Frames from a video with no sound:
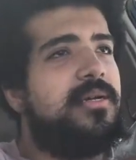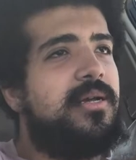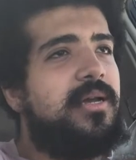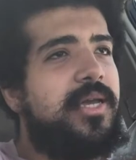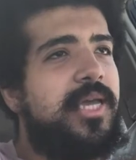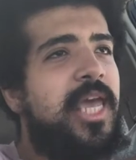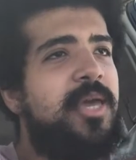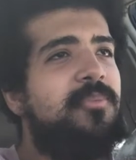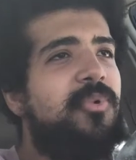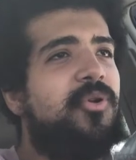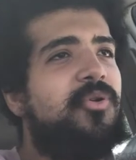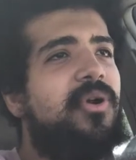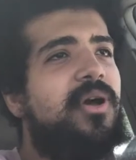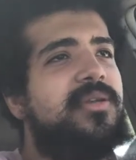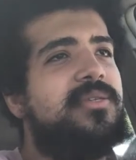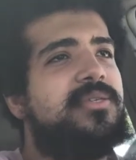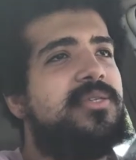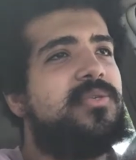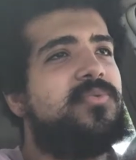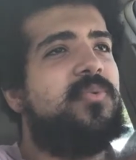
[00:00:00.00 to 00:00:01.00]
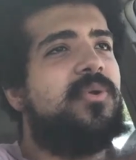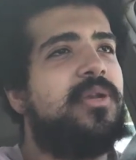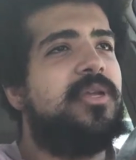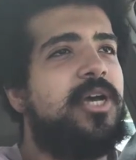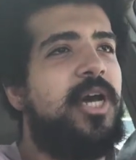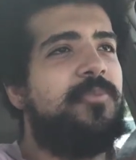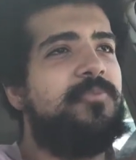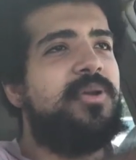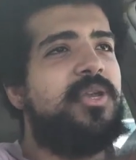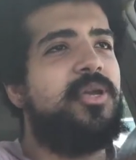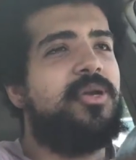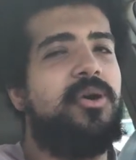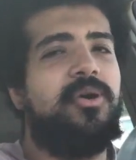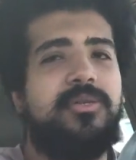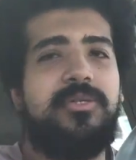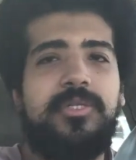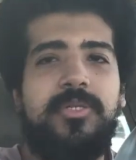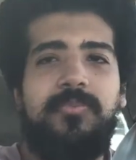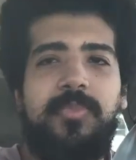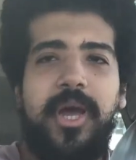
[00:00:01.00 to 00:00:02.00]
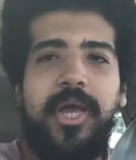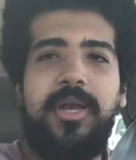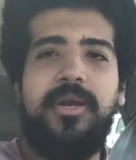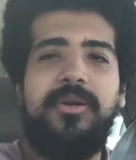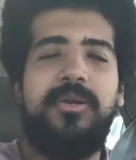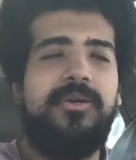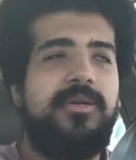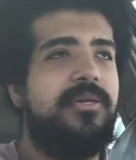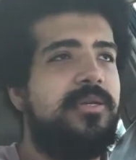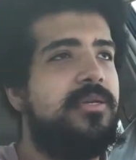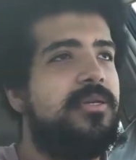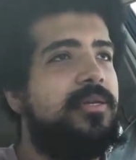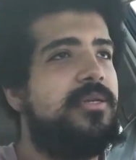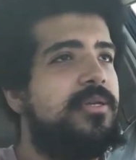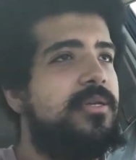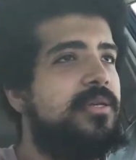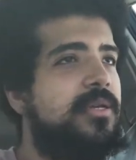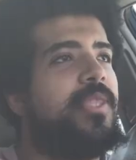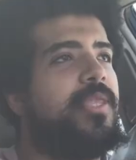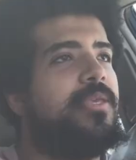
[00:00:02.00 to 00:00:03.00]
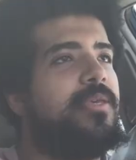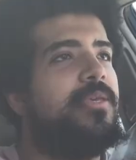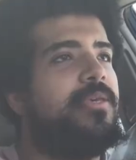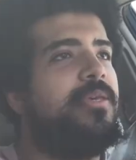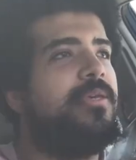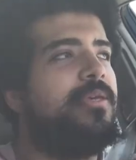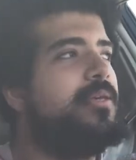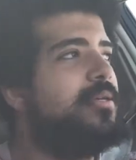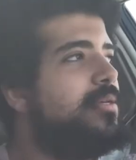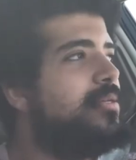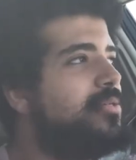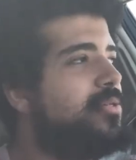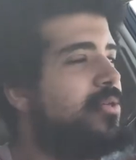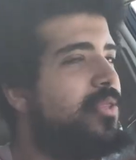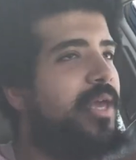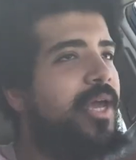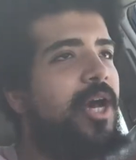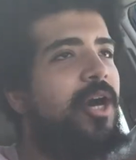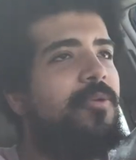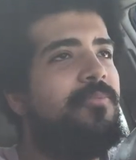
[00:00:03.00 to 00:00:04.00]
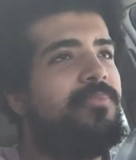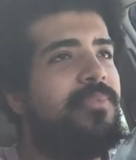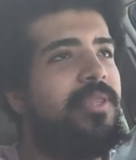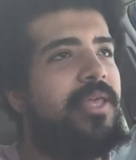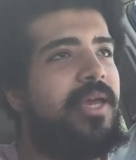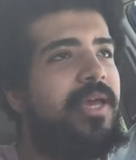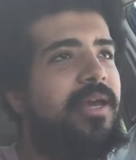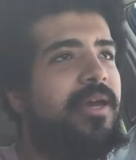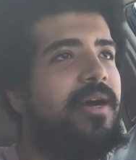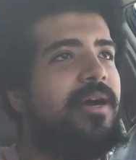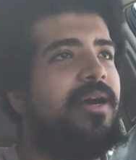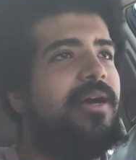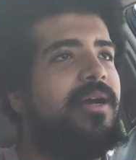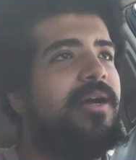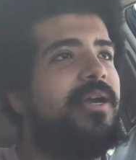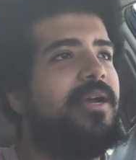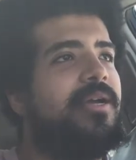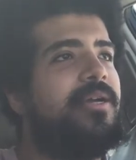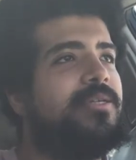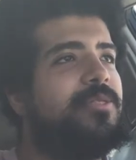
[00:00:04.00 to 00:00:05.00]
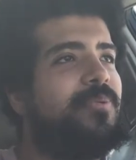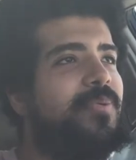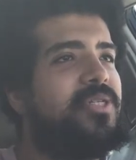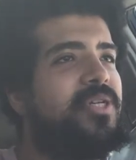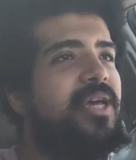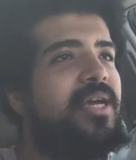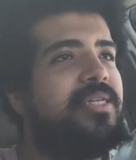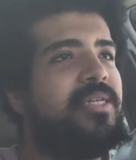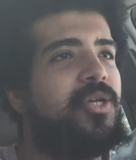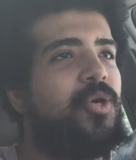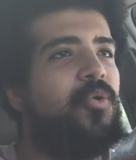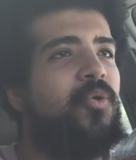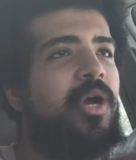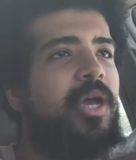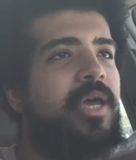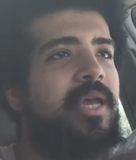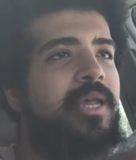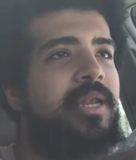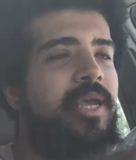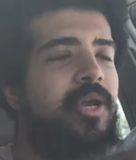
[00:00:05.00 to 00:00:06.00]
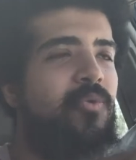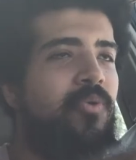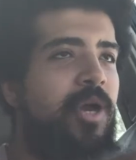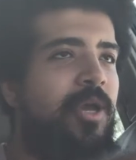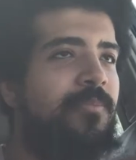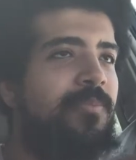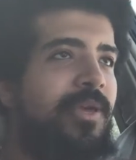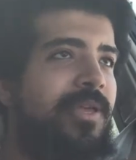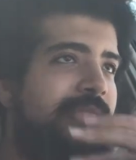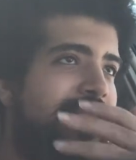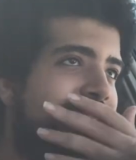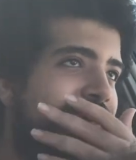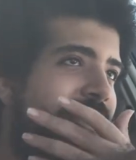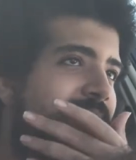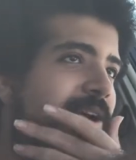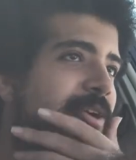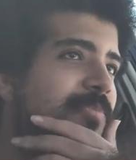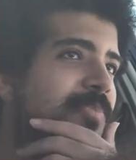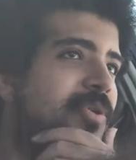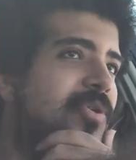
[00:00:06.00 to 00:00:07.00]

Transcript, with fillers: I came across this one company called Spider. So they help, they uh, specialize in, in equipment that help